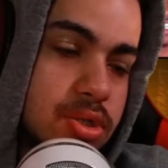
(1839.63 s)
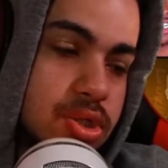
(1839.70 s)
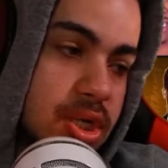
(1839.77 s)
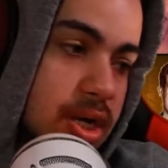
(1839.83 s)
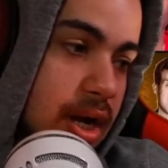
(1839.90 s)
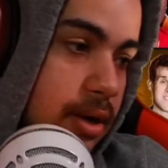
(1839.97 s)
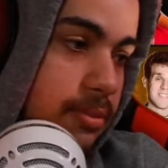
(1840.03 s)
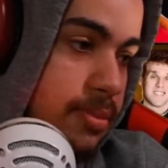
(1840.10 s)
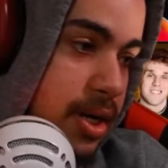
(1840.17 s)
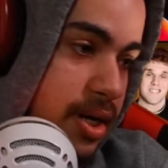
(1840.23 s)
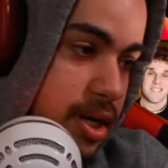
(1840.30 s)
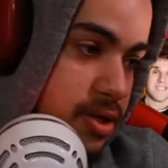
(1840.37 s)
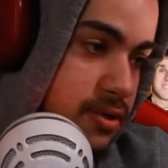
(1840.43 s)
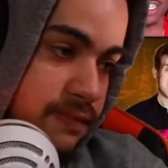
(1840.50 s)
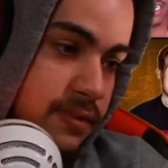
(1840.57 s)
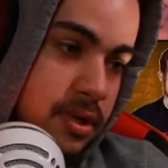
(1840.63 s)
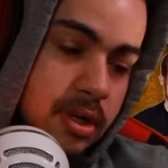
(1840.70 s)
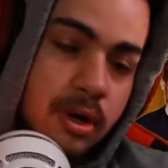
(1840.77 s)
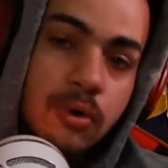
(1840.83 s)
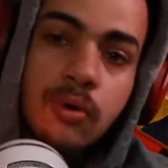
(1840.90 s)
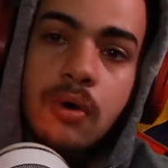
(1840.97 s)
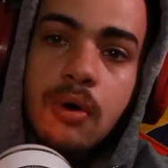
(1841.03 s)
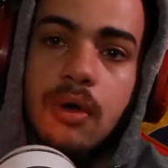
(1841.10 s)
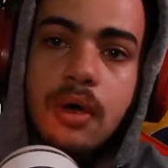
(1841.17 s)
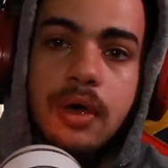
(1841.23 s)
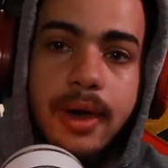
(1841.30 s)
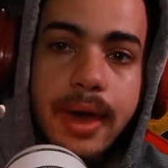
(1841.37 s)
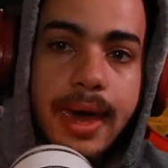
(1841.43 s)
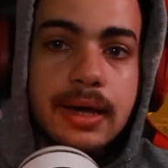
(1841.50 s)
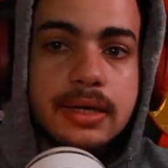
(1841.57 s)
check out my next video,
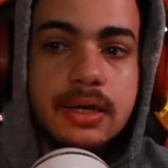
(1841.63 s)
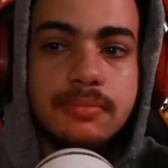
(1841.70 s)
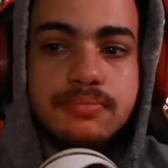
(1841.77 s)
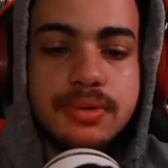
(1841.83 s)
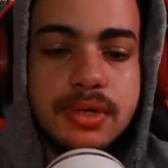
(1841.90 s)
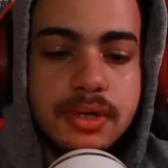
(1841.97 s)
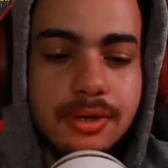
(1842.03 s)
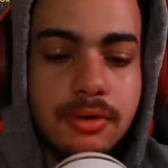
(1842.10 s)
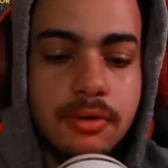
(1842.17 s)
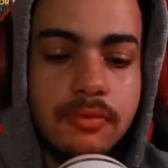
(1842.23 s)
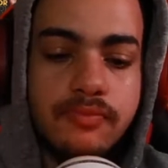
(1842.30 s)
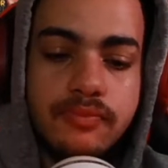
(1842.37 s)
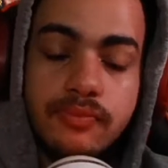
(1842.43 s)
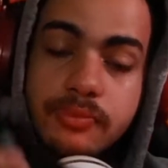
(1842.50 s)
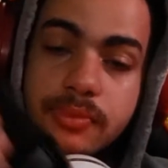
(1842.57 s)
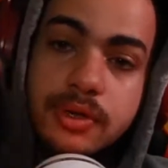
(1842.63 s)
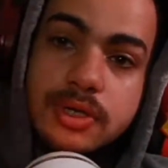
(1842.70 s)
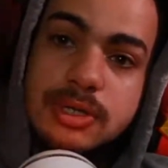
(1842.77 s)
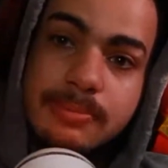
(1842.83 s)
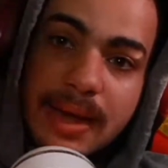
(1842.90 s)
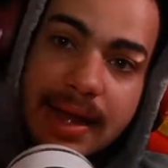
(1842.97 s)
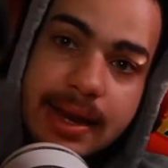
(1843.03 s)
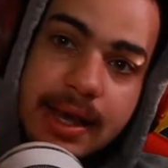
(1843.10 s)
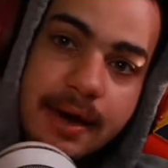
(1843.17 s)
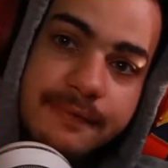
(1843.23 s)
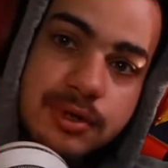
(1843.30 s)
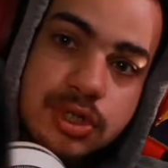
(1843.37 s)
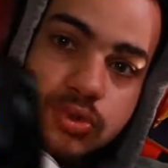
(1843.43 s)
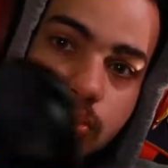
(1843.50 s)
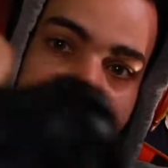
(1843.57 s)
AMP SmackDown
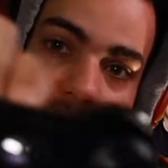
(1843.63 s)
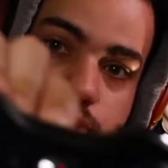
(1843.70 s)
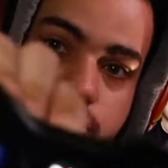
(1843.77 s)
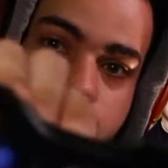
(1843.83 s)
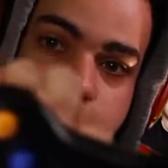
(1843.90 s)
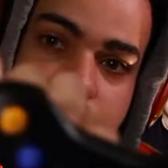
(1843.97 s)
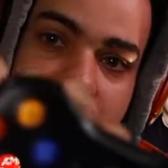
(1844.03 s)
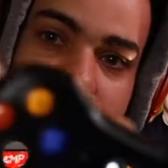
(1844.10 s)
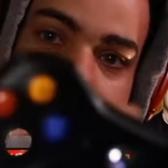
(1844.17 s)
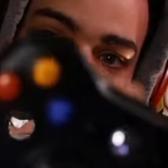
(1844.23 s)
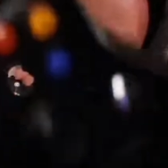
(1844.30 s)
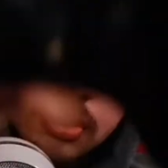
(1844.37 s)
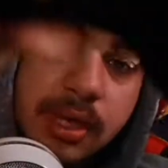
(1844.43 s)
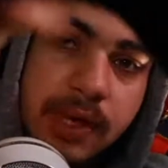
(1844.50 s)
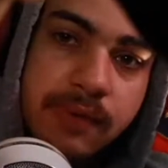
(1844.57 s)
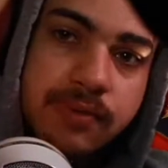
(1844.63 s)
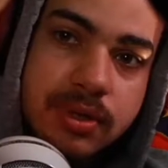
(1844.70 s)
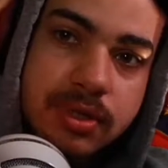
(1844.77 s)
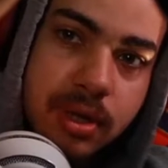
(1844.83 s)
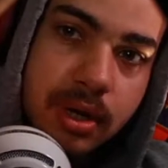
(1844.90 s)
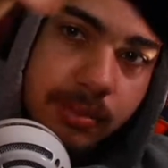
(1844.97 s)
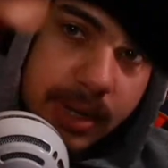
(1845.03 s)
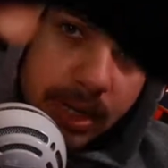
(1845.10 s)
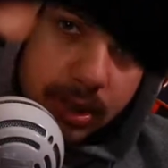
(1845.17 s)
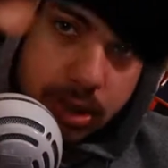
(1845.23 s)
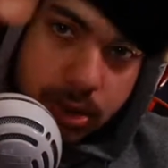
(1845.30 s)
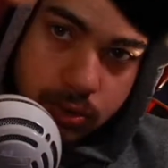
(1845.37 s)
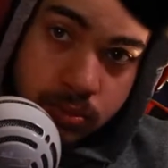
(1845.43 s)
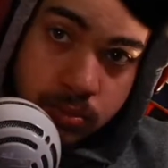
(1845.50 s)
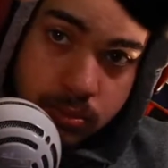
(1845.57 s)
vs. Raw 2011. It's coming out
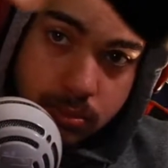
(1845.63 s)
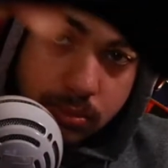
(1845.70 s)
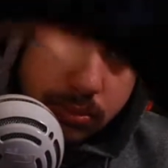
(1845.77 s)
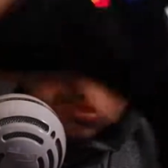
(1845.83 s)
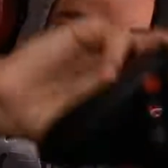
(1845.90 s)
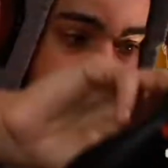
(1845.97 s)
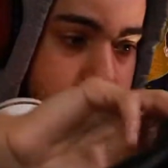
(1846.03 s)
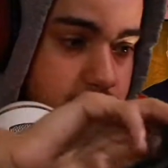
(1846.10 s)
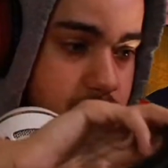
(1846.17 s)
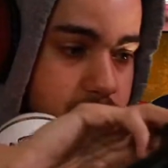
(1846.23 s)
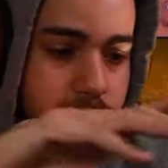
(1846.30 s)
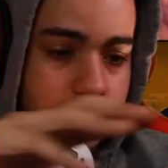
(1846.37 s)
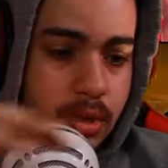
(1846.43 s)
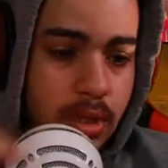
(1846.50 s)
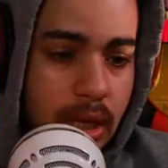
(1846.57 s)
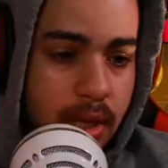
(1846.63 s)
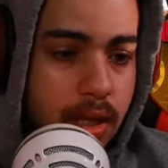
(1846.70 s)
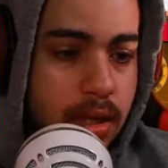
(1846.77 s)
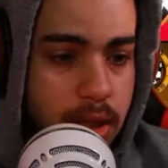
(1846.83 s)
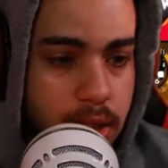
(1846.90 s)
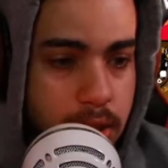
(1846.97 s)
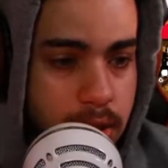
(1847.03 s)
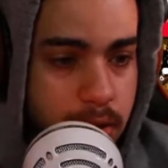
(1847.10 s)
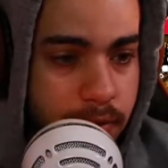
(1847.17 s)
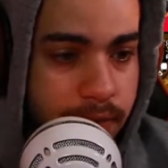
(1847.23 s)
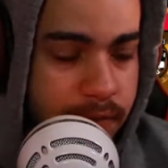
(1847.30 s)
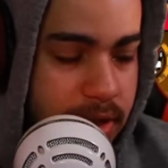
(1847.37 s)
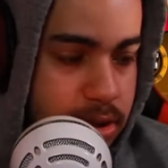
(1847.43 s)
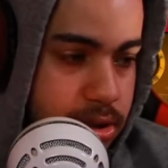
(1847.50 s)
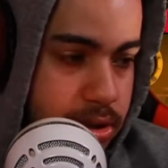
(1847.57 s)
soon. Uh,
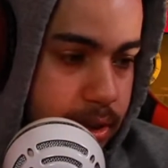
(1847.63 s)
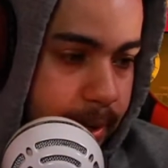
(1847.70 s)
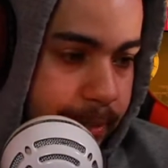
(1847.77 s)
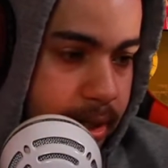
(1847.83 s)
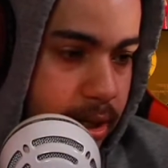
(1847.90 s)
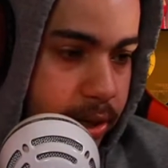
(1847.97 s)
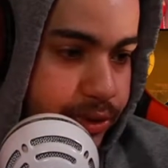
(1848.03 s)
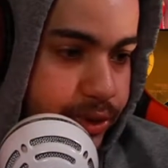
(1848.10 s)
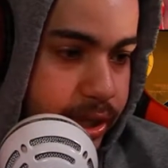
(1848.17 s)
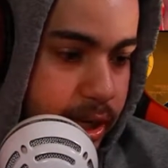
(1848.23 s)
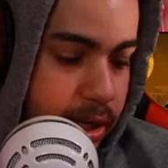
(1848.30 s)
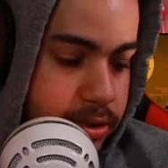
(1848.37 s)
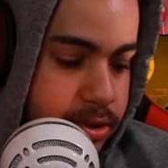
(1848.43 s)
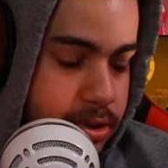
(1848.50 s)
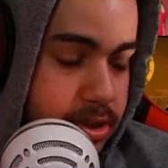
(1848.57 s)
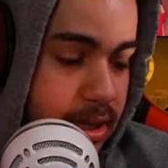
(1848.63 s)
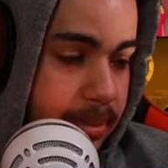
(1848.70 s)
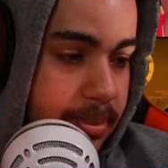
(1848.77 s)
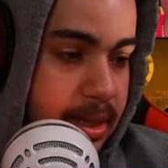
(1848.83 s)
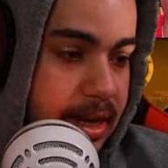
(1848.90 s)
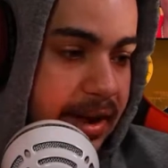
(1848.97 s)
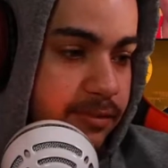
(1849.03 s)
eventually, I made all the characters. I made